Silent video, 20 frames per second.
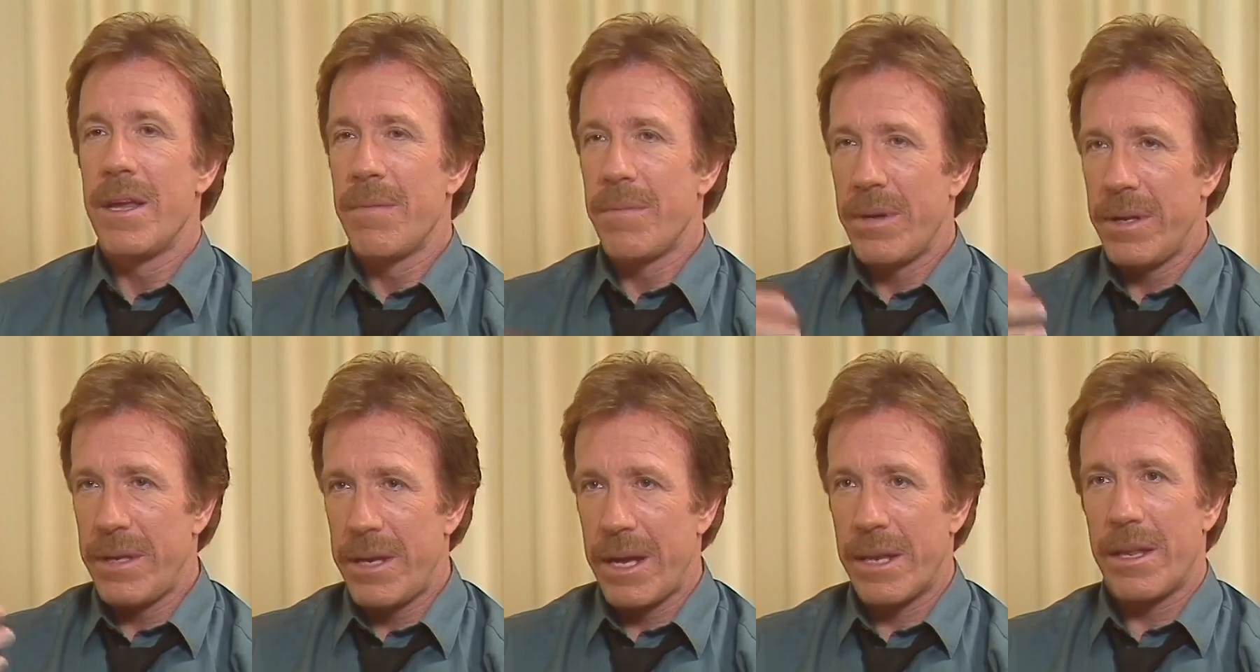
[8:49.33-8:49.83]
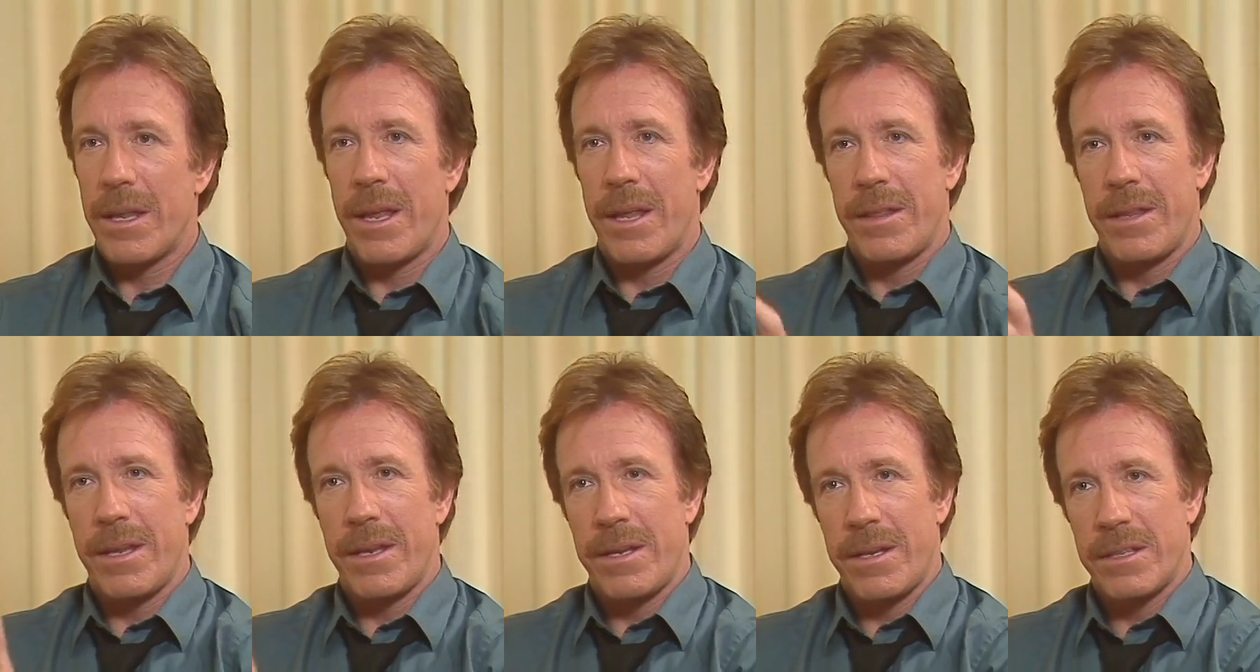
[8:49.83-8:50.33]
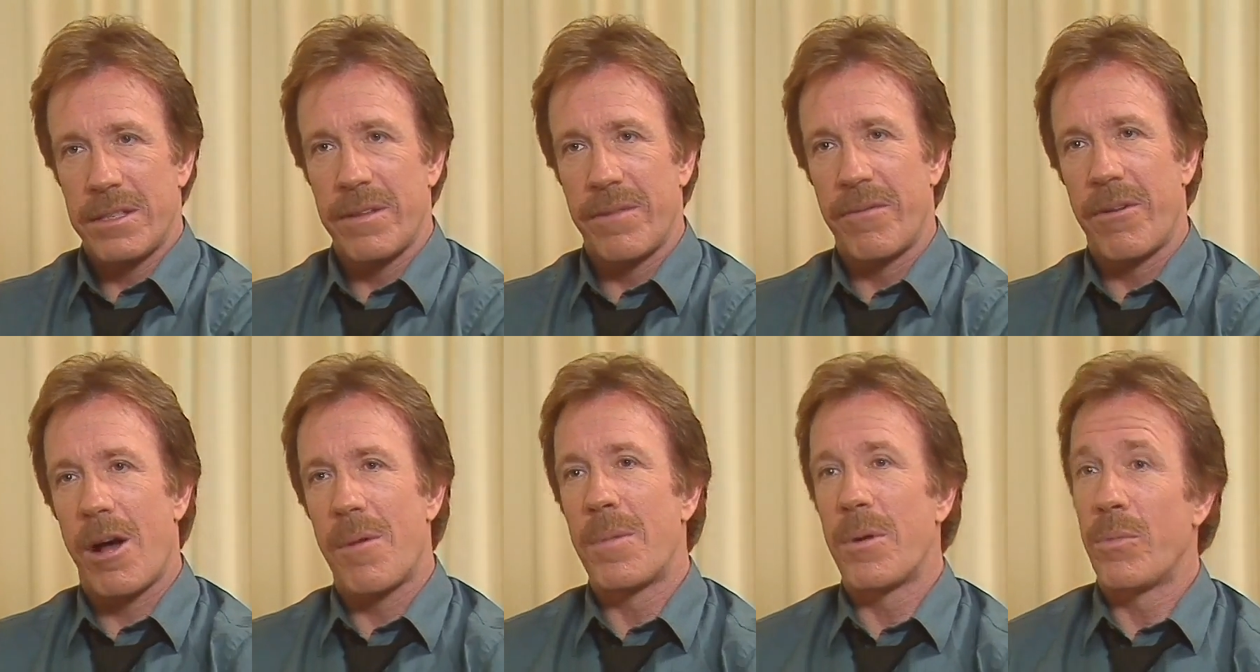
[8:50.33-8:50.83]
But yet, and then his
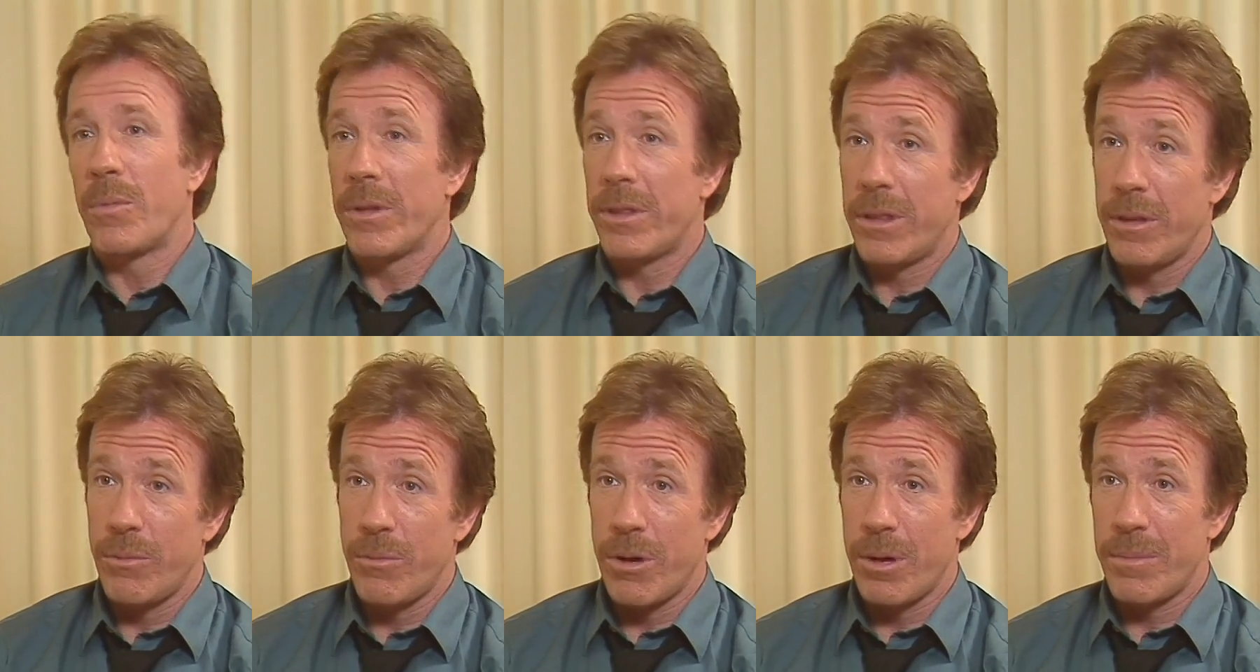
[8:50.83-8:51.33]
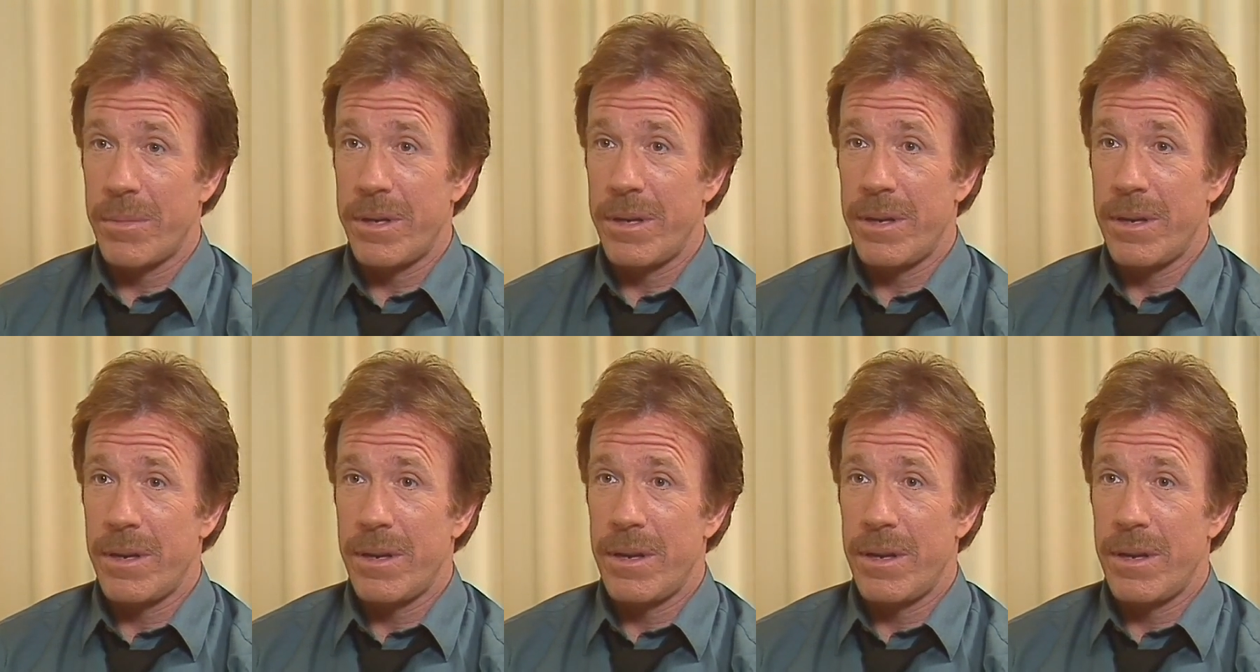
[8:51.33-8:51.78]
involvement with the woman,